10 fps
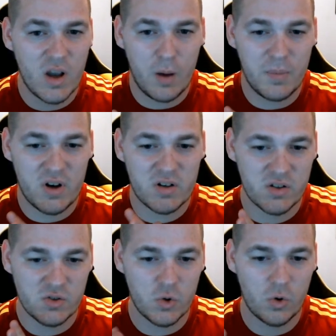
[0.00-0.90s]

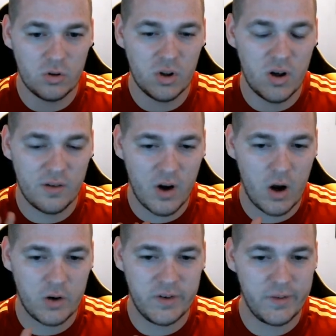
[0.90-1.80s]
There's a total of
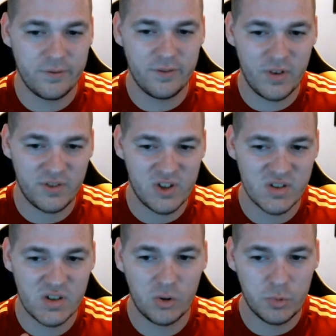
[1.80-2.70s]
150
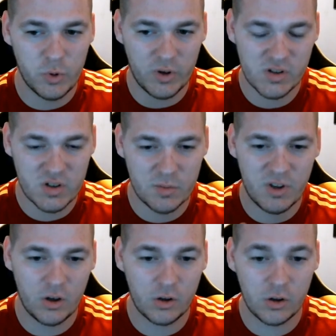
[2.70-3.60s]
skill points to
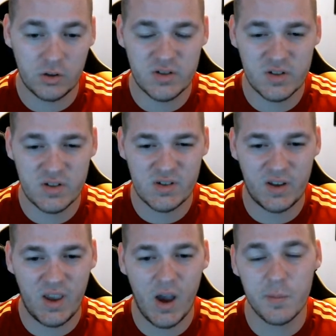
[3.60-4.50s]
be earned since the
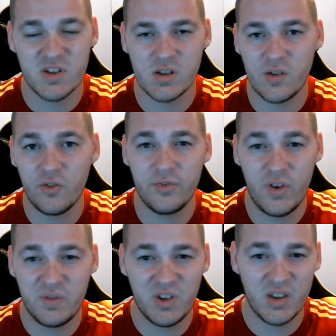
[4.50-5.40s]
cap is level
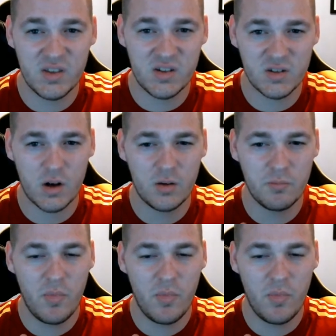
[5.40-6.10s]
50 at this time.